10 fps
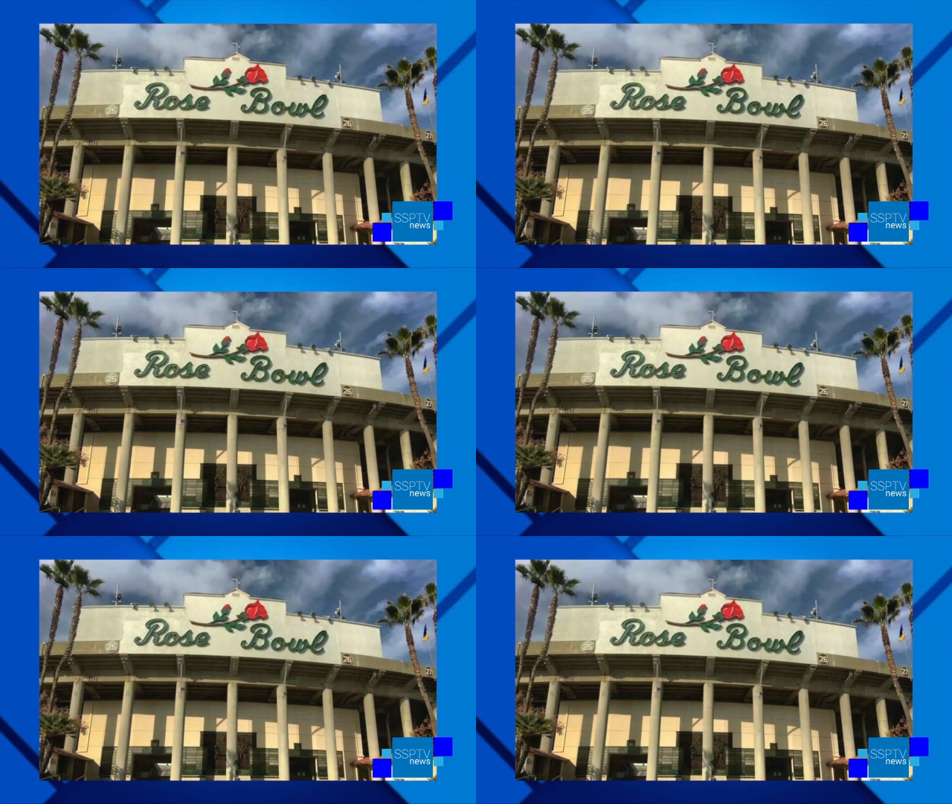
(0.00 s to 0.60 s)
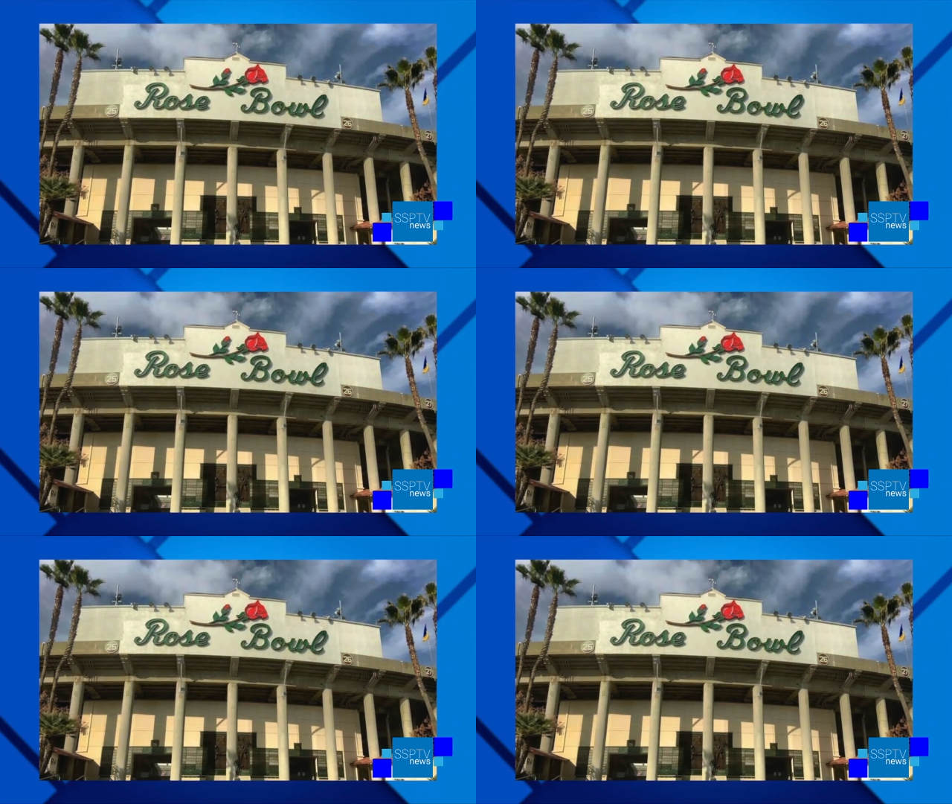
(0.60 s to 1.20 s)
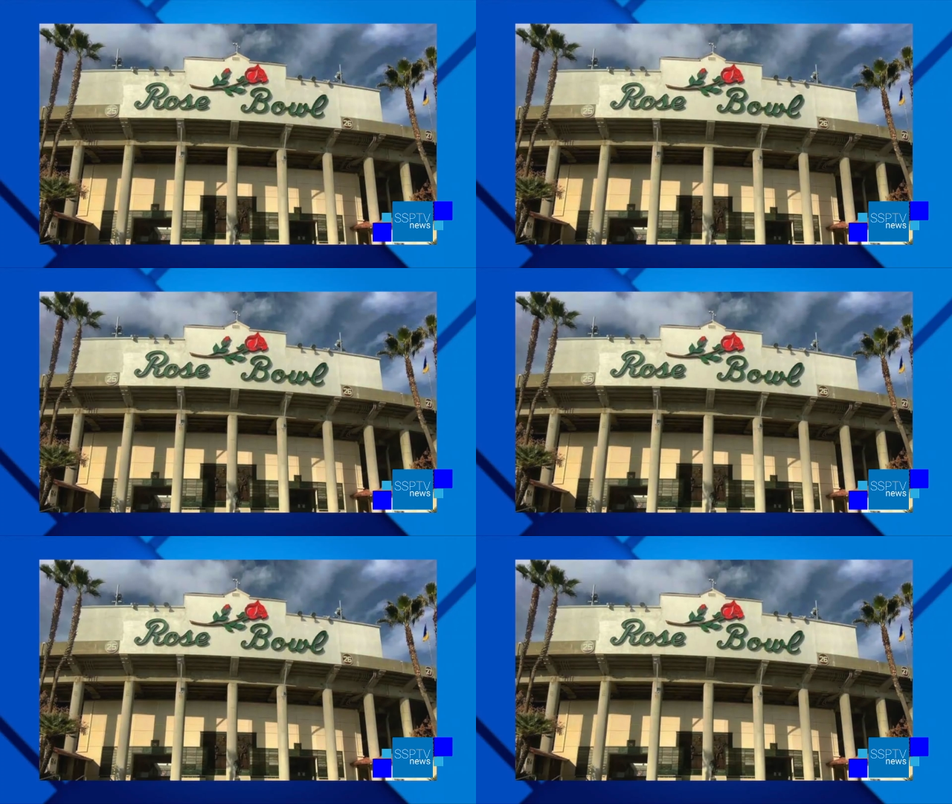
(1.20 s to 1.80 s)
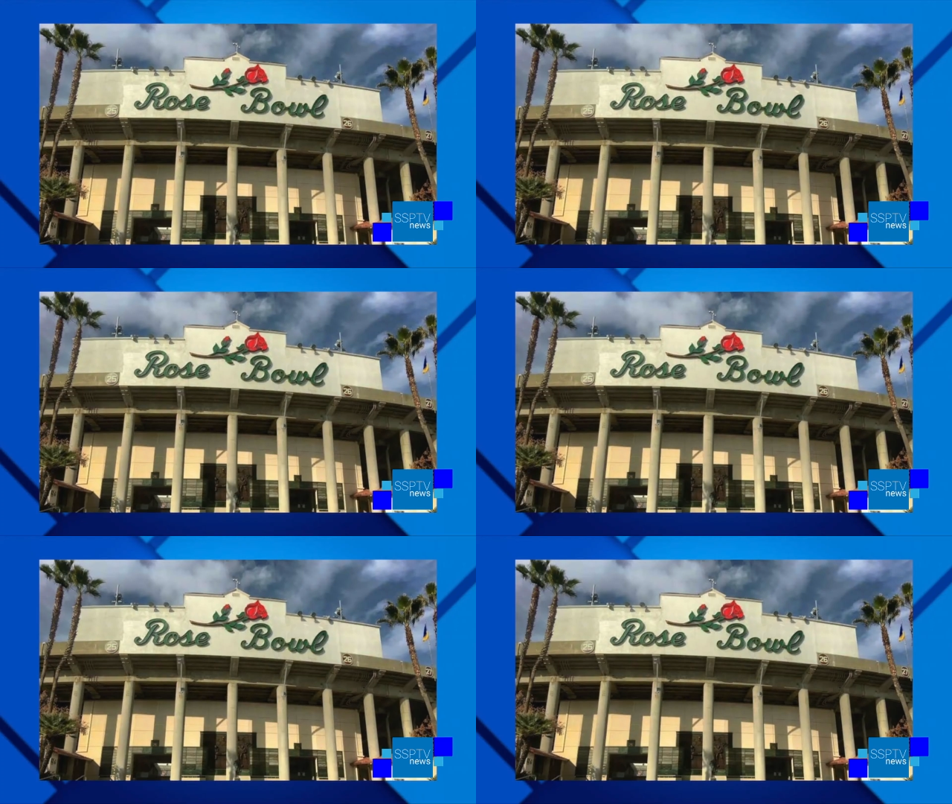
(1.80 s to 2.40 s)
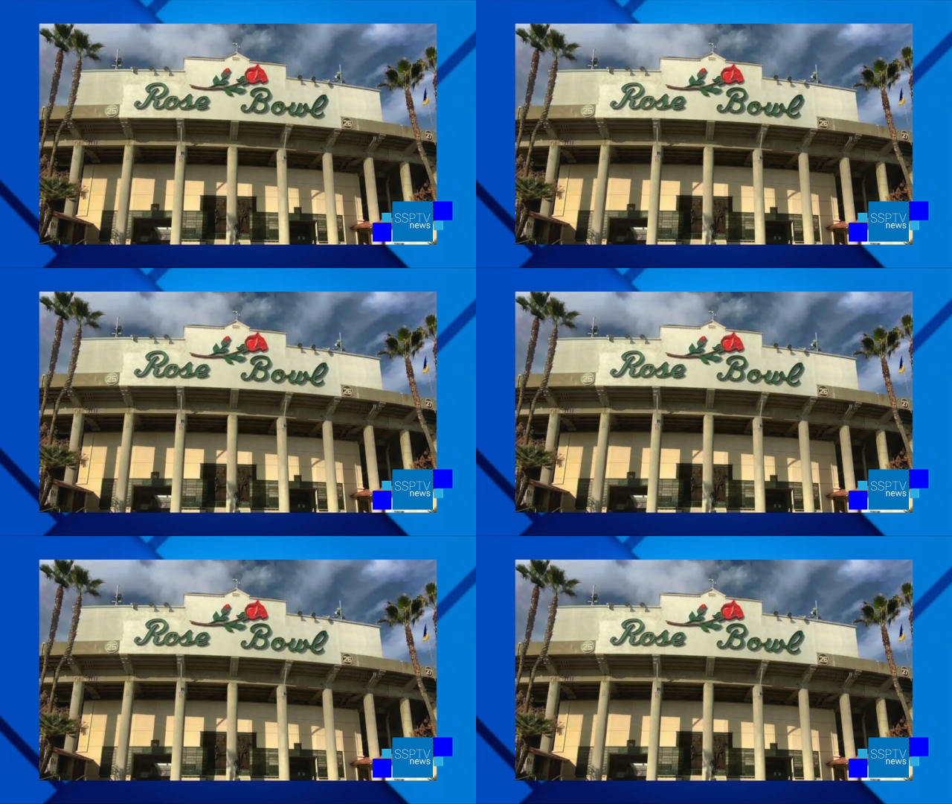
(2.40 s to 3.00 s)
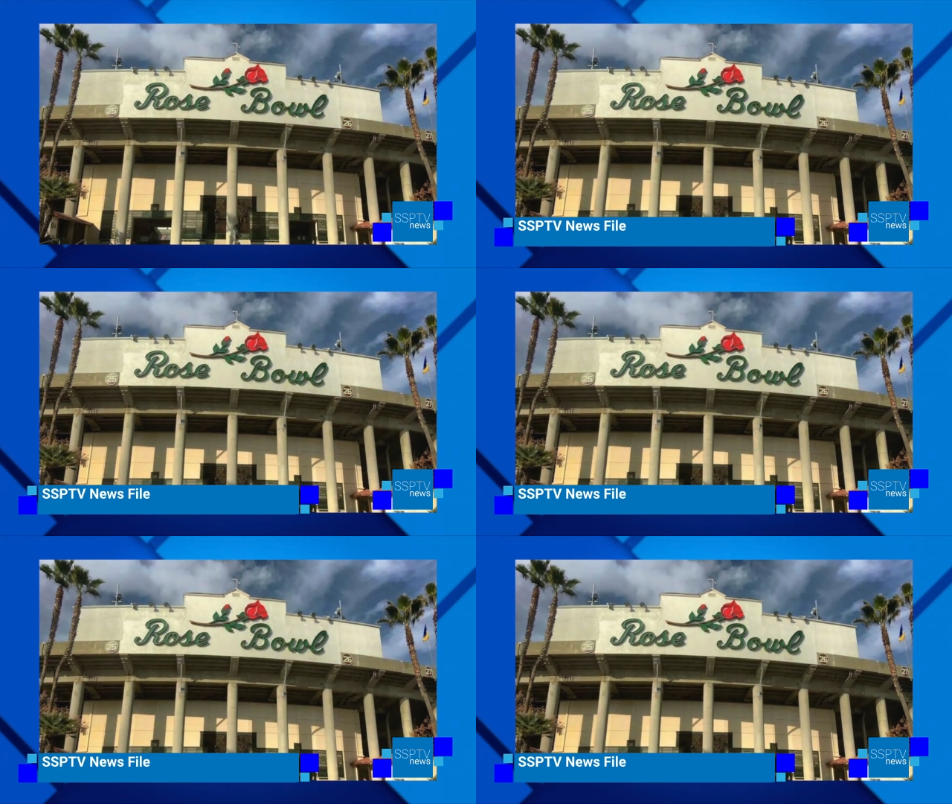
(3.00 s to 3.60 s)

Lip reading: (no speaker visible)